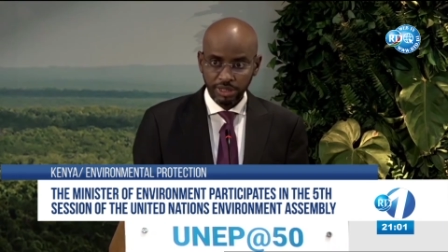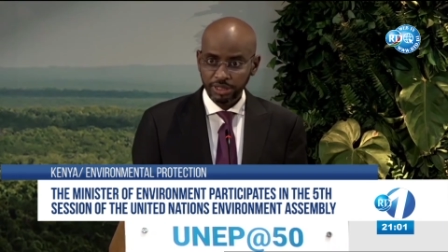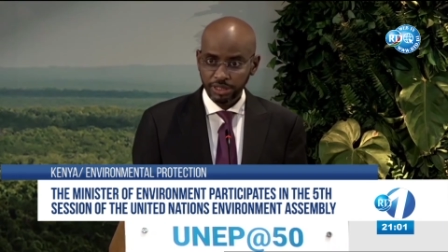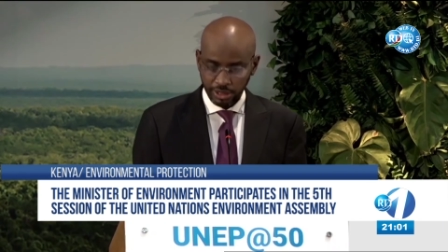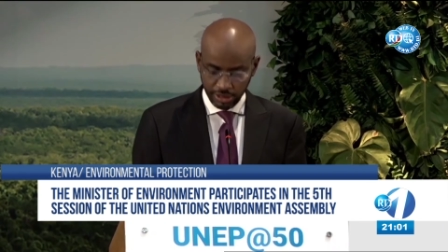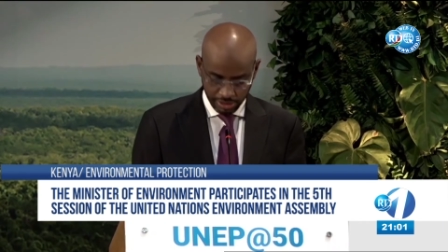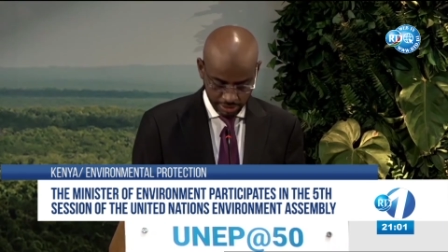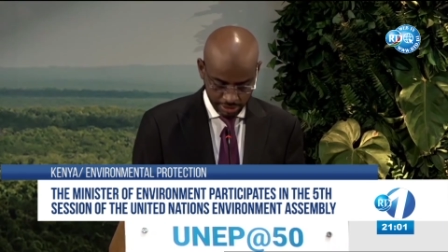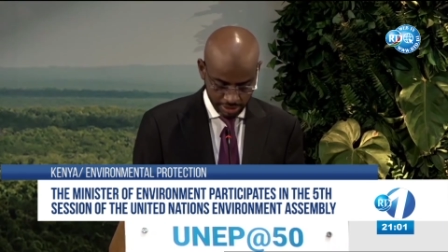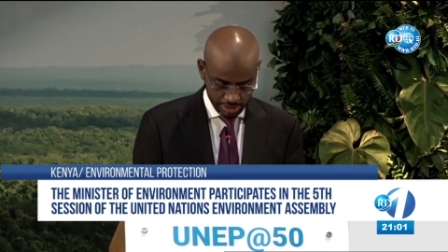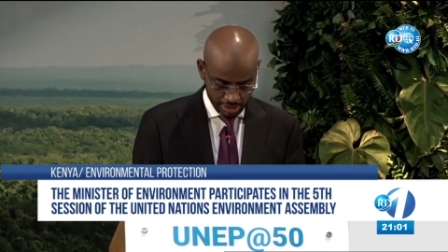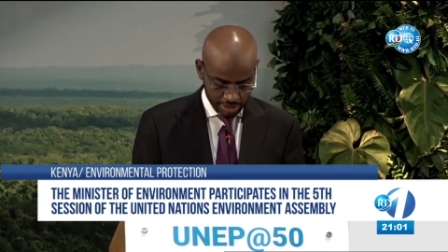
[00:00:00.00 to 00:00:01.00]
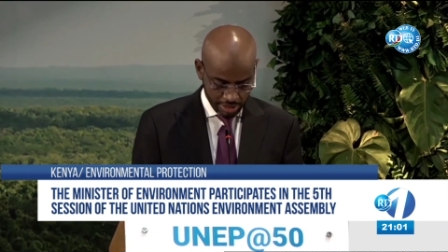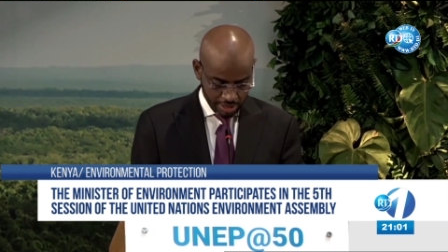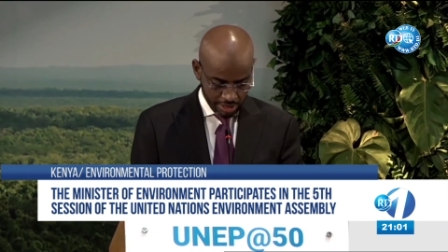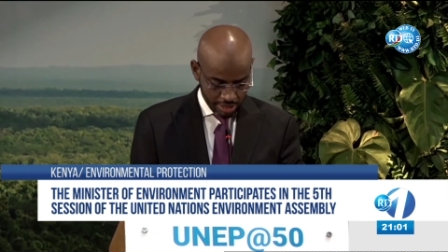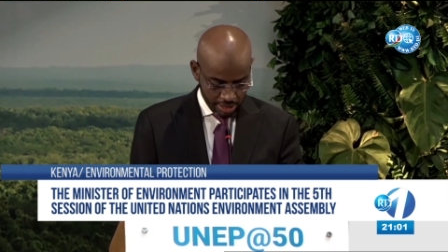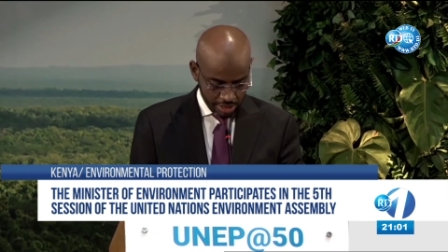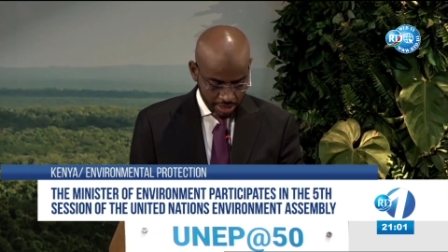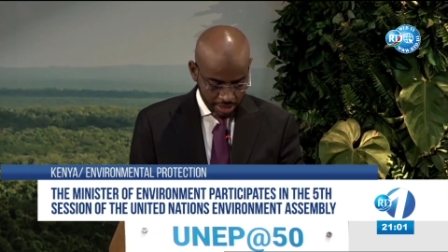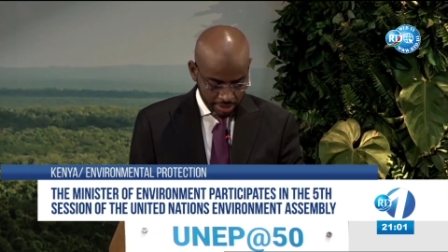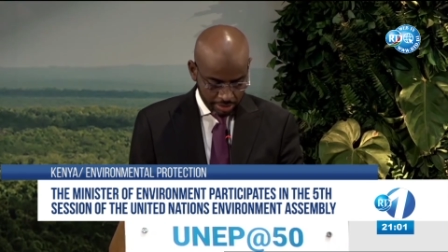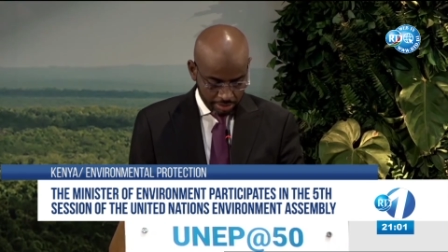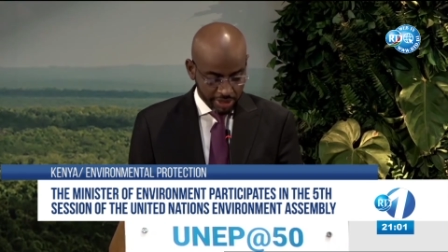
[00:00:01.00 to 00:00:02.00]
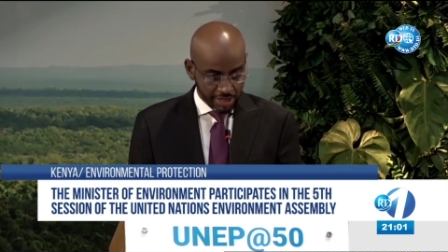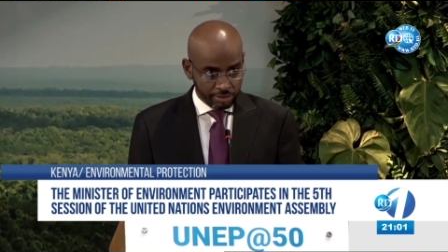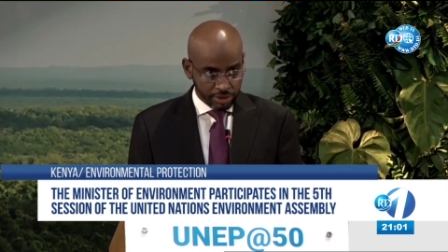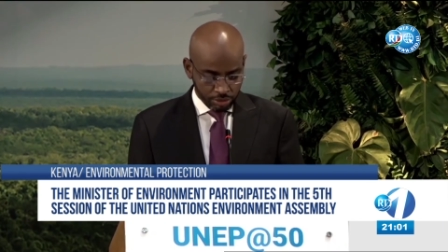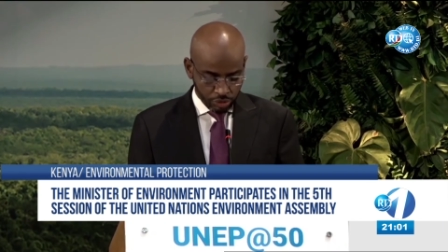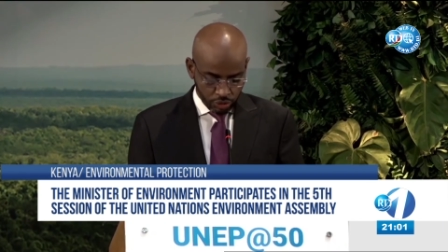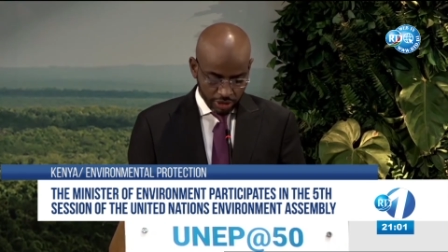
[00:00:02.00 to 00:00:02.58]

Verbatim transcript: fifth session of the United Nations Environment